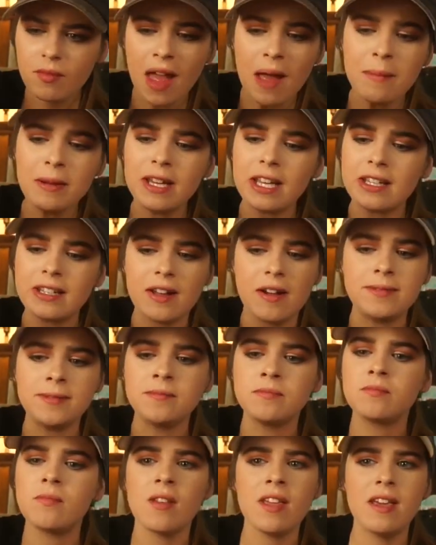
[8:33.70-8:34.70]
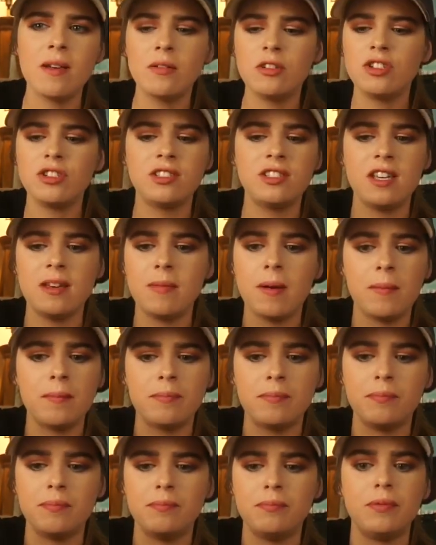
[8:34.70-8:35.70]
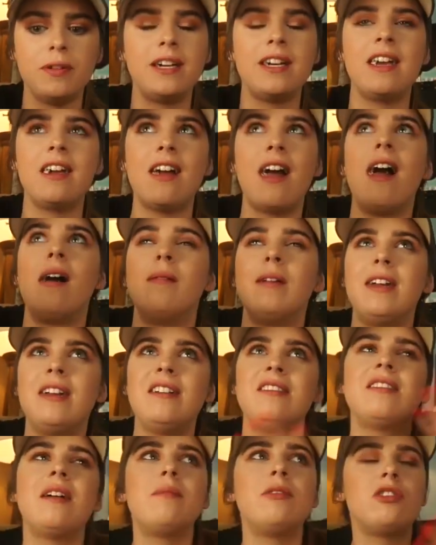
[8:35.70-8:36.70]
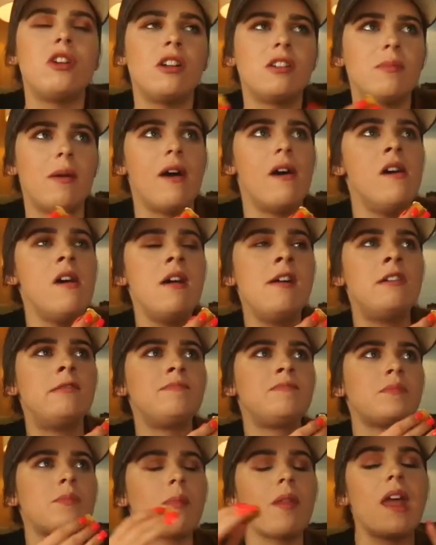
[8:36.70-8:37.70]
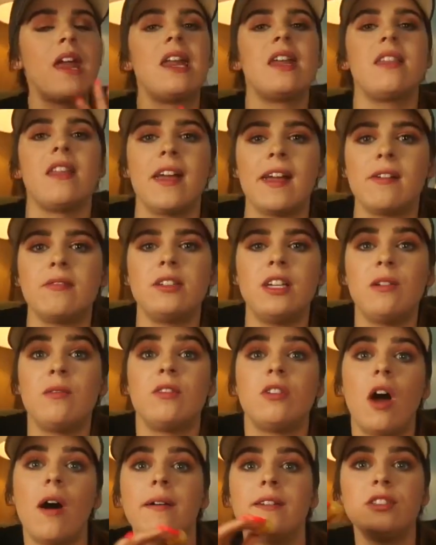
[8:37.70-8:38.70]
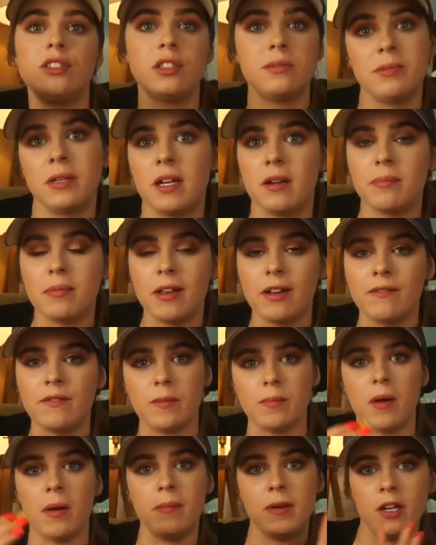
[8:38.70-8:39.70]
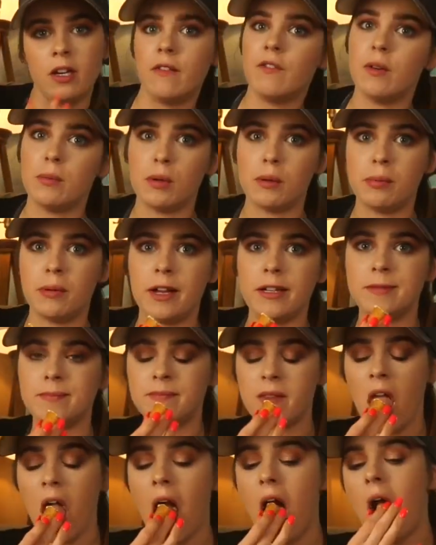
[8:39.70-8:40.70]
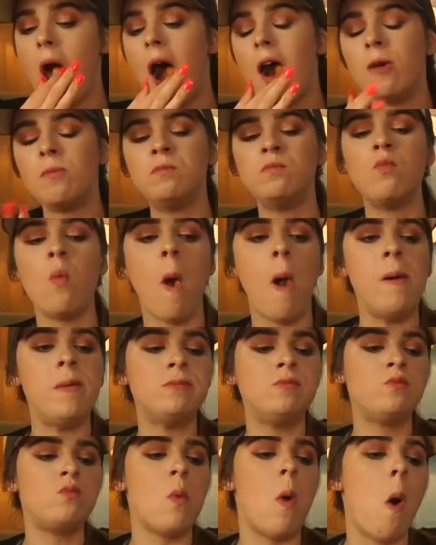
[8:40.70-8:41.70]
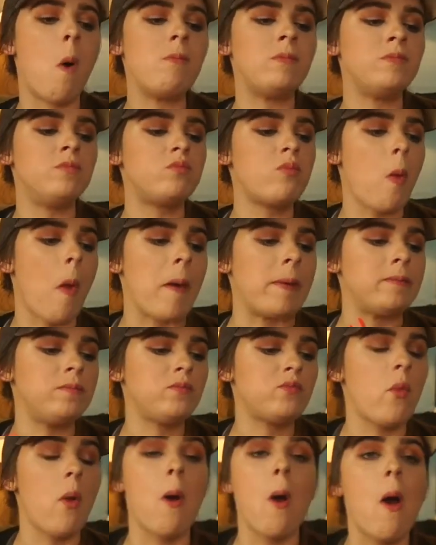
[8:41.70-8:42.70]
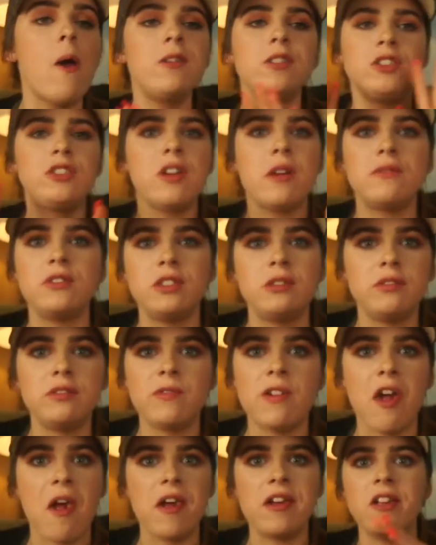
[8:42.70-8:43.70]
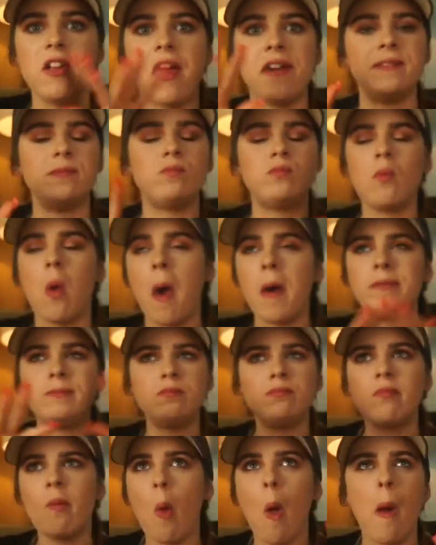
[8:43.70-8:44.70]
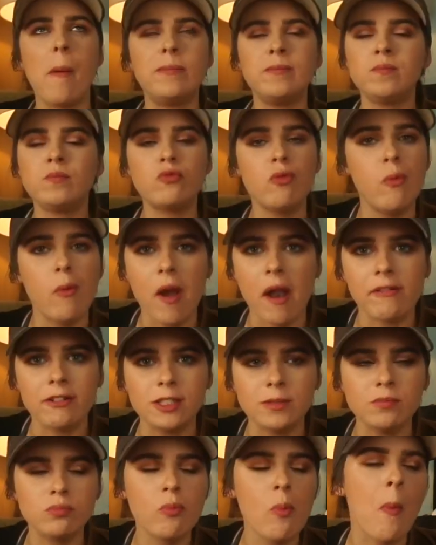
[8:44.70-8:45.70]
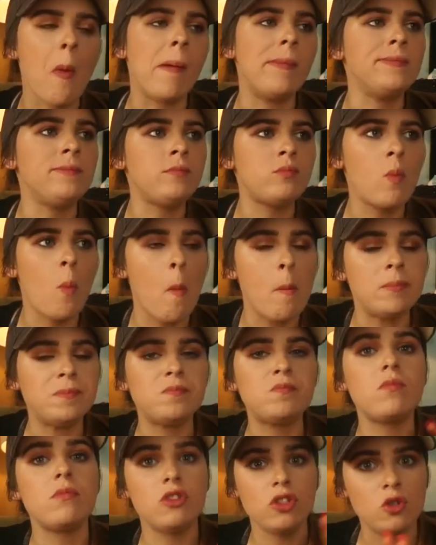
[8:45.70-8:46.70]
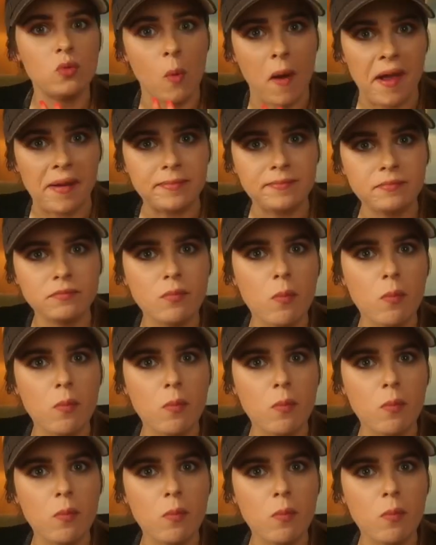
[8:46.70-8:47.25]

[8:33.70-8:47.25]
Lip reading: I mean, like, he would just keep up bringing up. Anytime we talked about anything, he would always just bring up playing football, being a football player. And all this stuff seems very, like, whatever. Just wait.